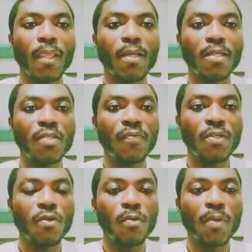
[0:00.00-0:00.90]
In this
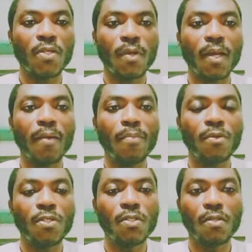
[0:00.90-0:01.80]
video, we try and
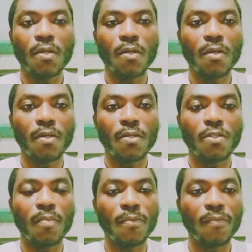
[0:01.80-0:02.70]
put
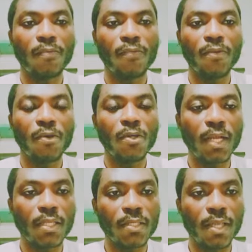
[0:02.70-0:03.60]
some few
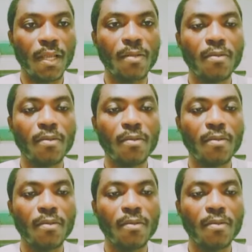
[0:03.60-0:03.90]
contacts there